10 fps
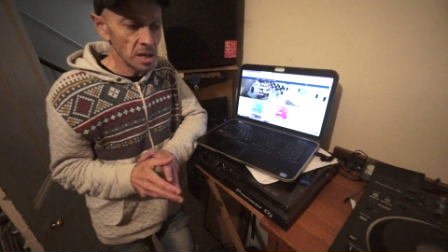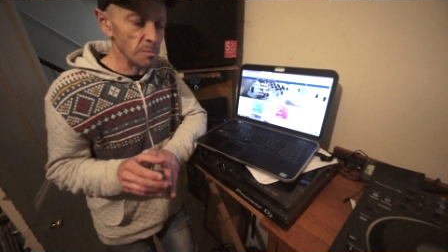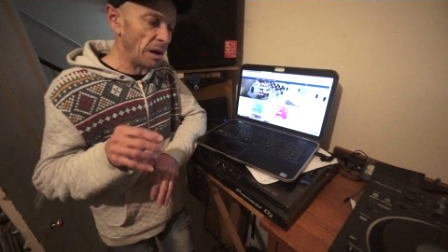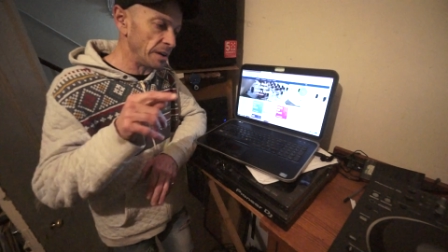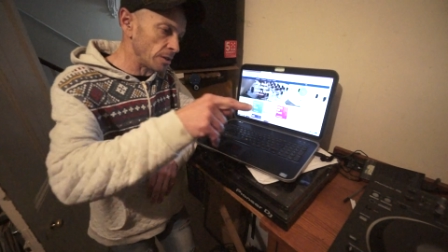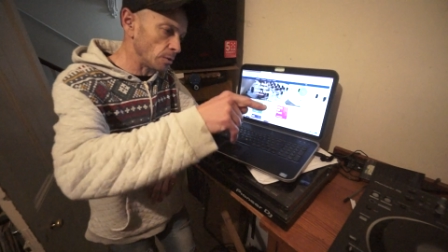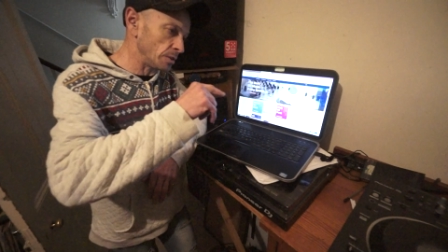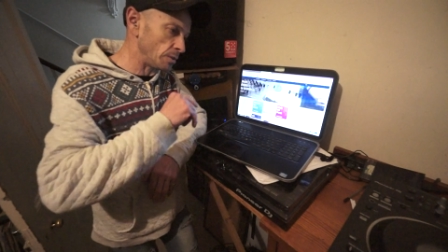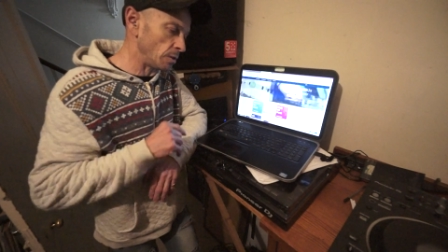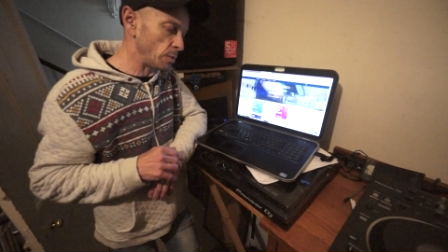You buy another
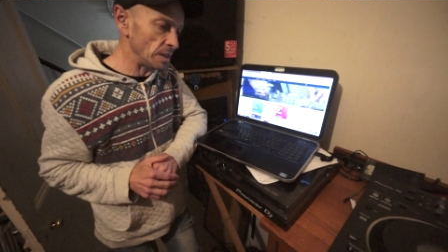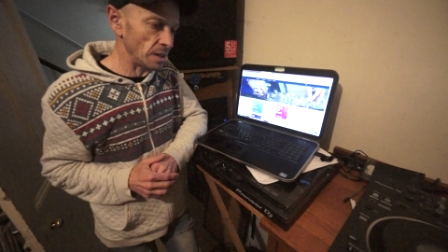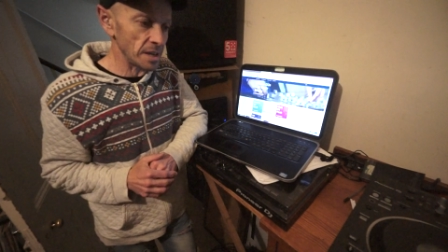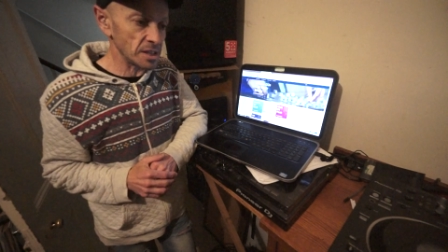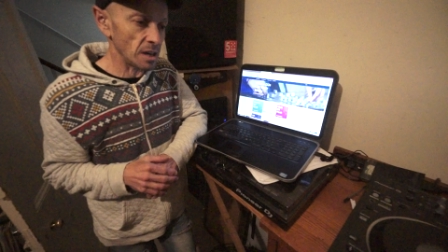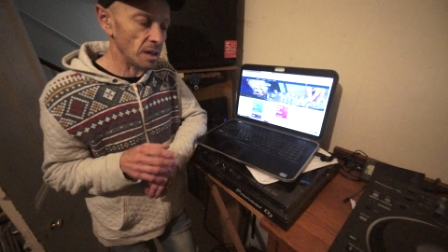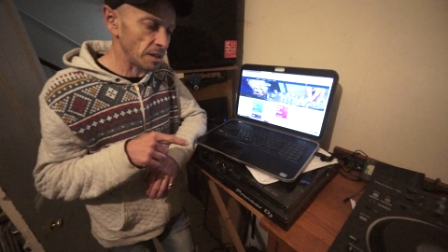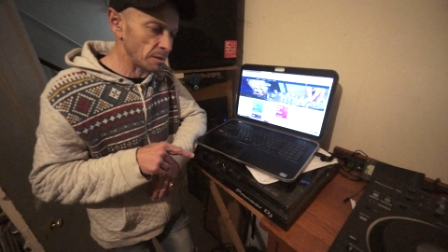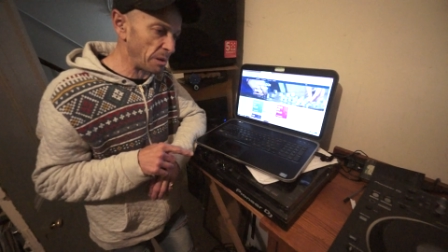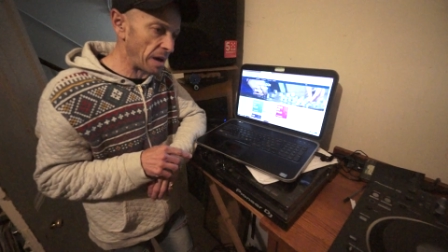one a week later,
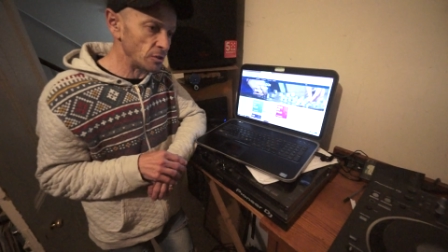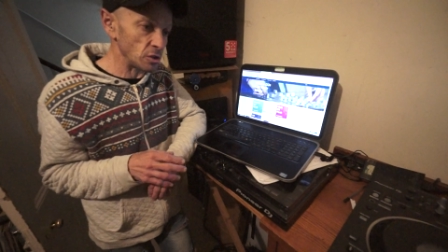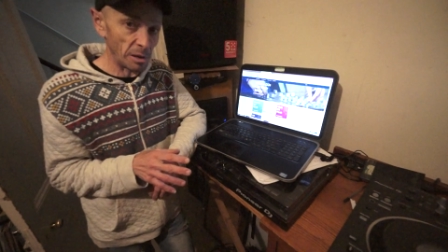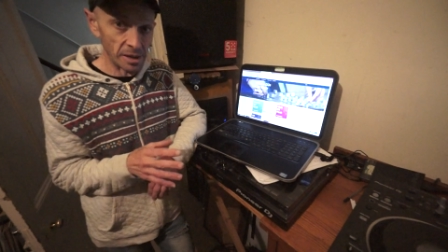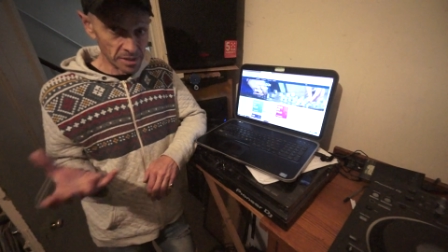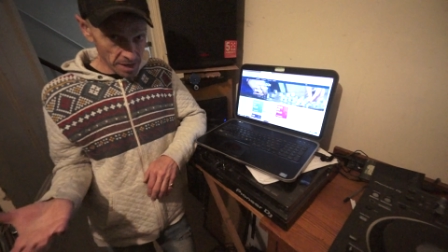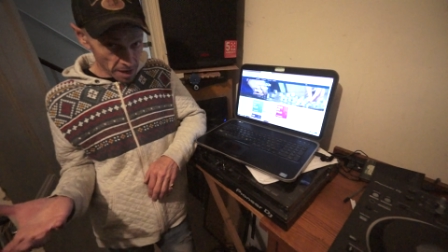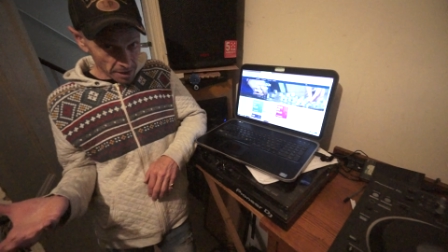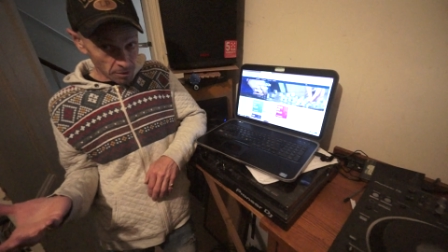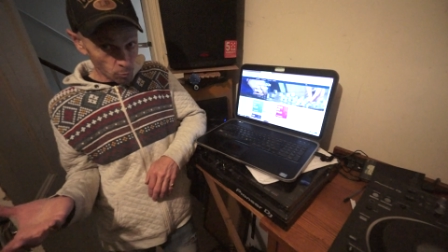another pounds, you buy
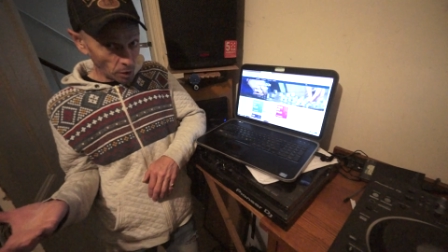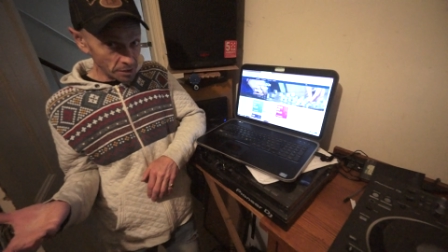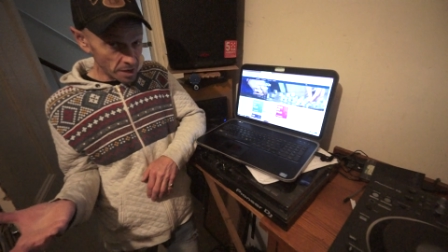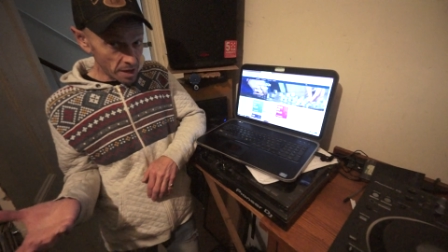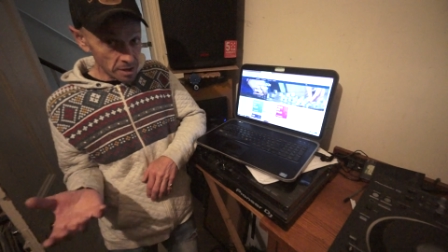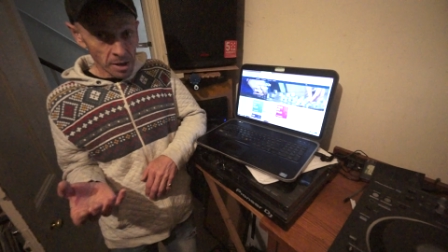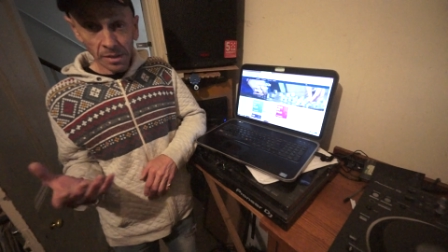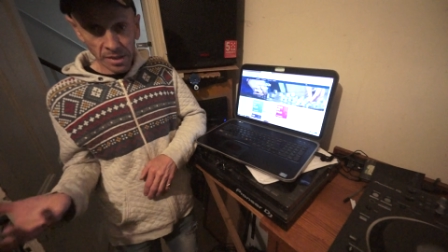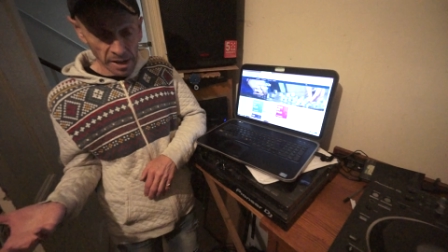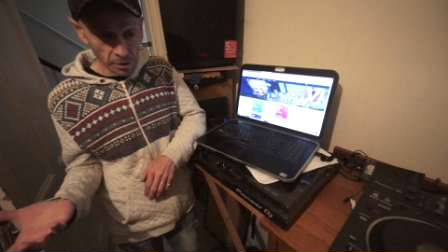10 one day,
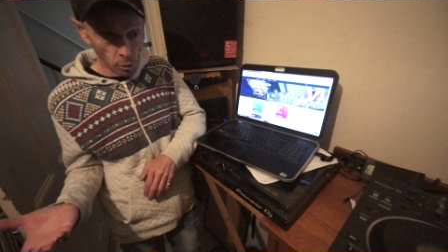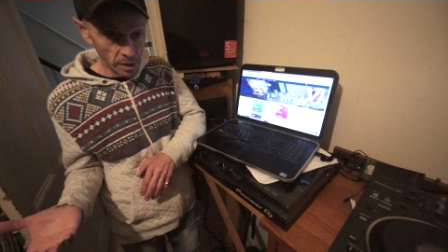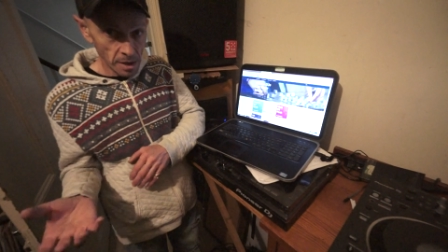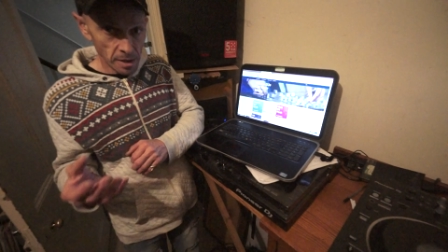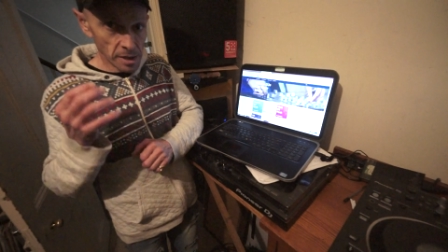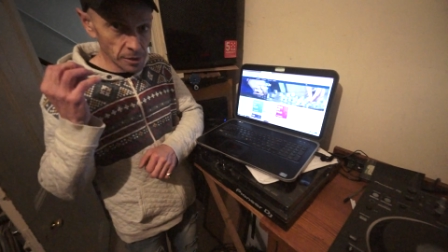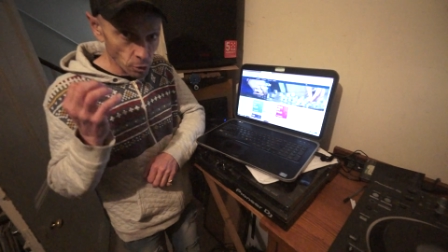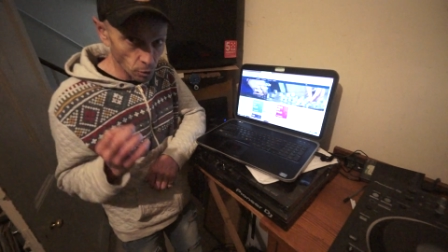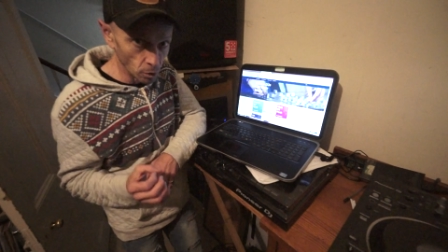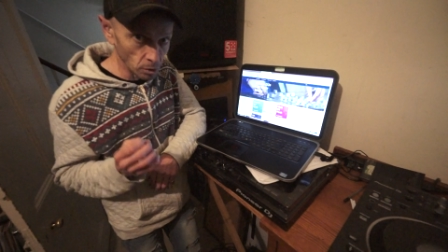10 quid, it
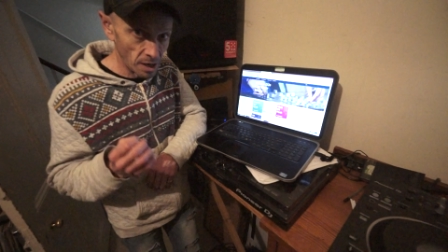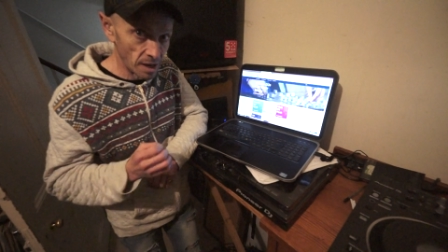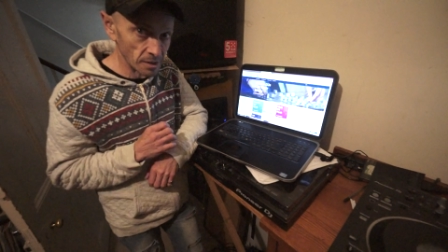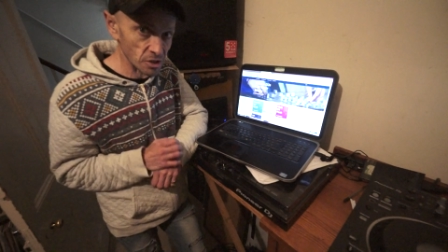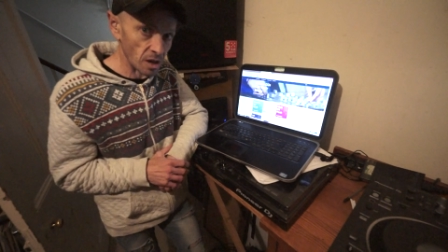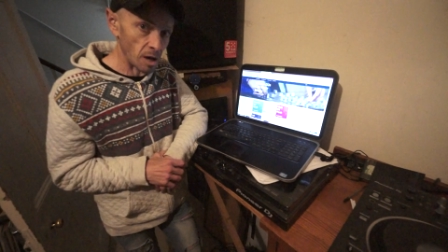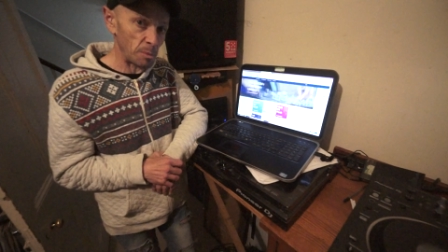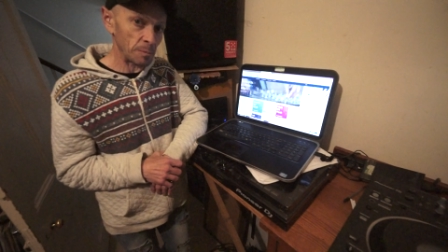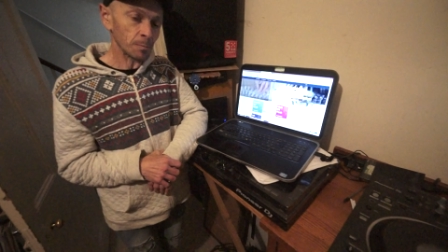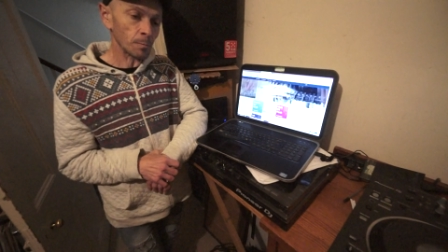all adds
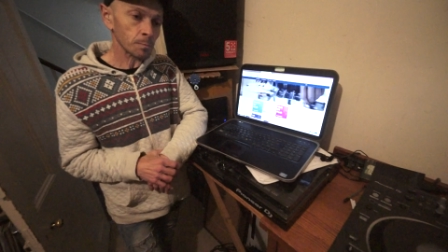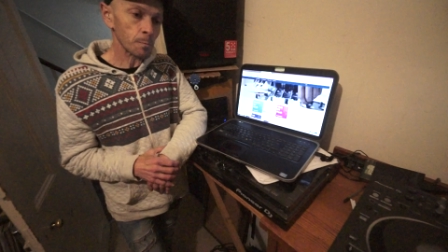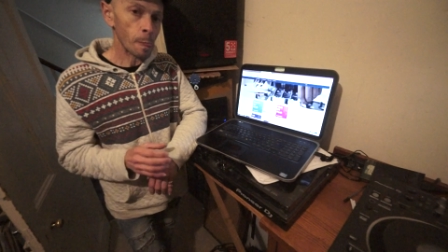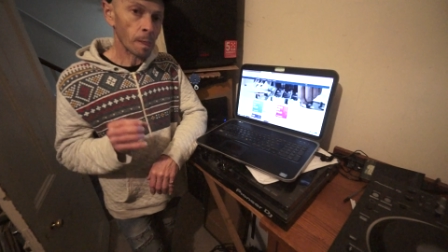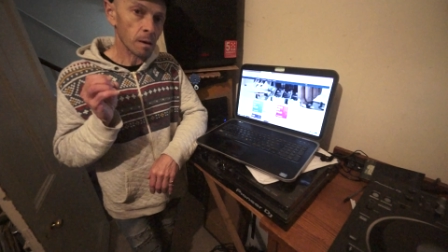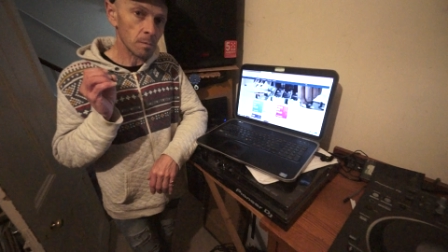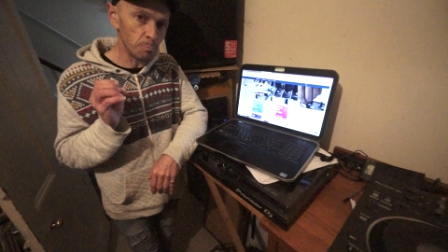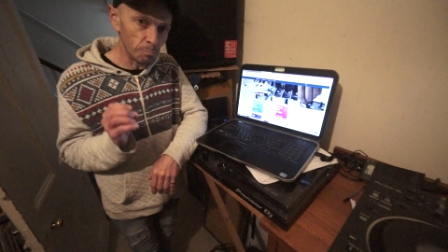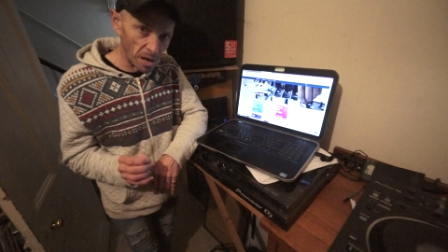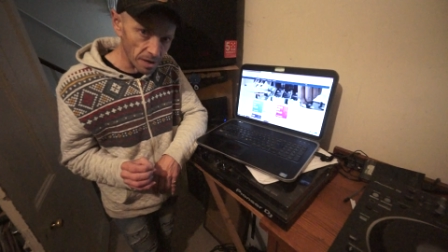up.
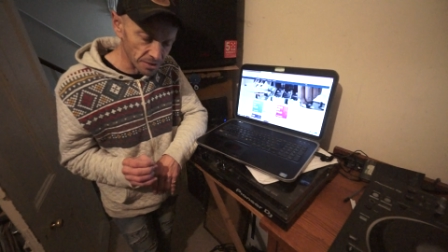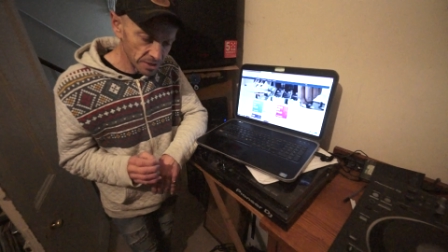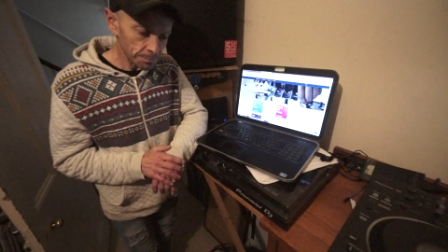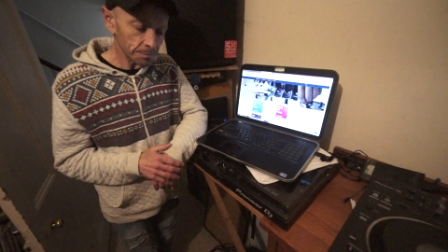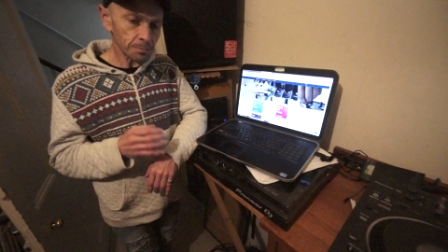But,